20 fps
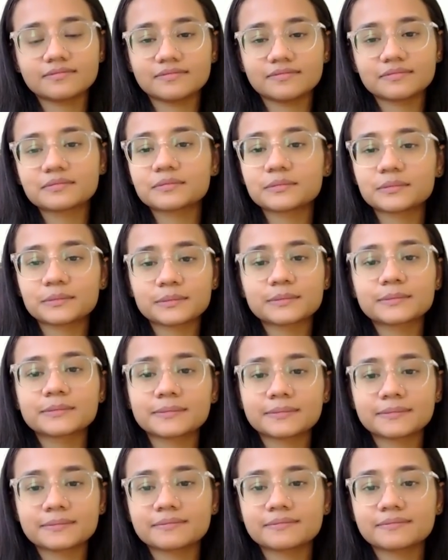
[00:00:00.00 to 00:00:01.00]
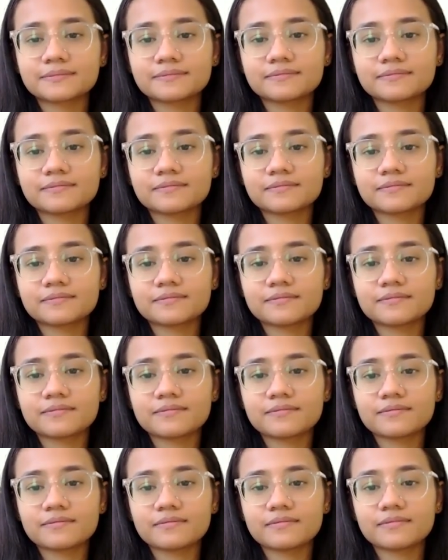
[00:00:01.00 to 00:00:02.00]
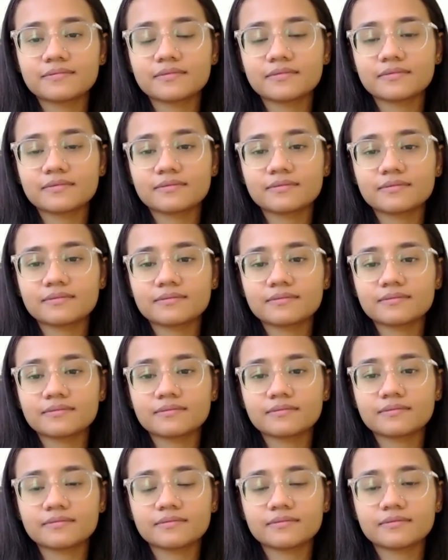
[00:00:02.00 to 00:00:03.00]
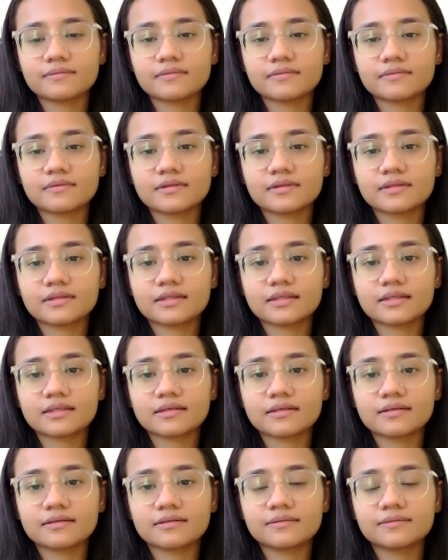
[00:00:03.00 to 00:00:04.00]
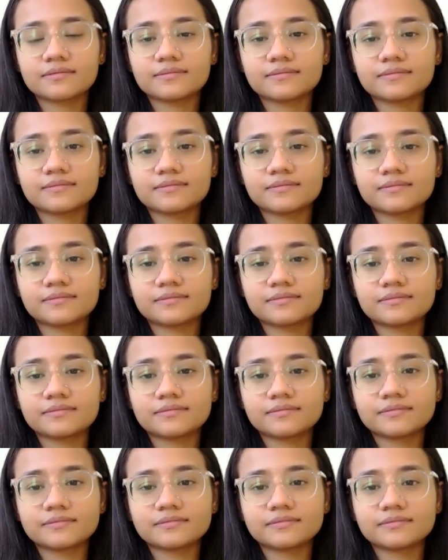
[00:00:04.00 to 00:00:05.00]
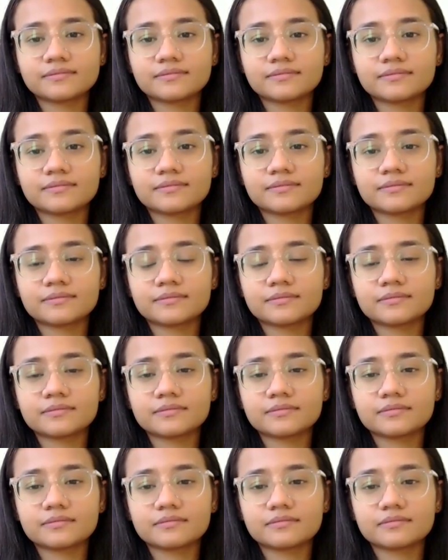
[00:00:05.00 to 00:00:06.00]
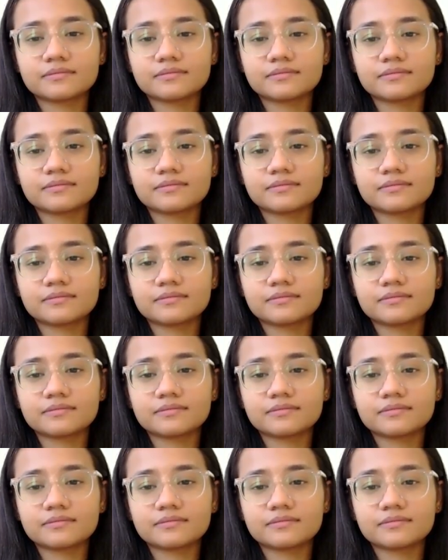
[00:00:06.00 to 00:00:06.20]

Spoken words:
This person isn't speaking.